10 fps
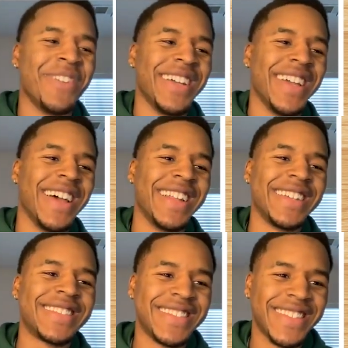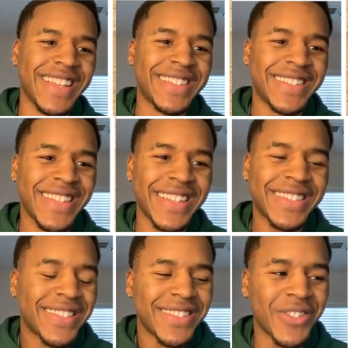But yeah, that's
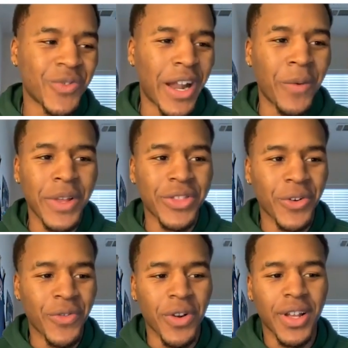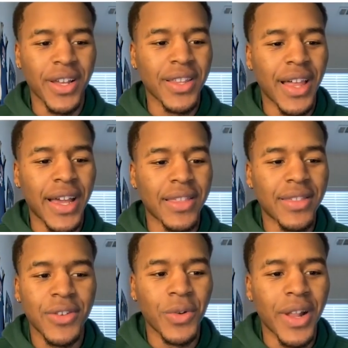just what I went through for a good like
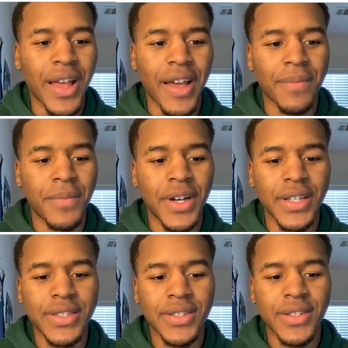2.5 months.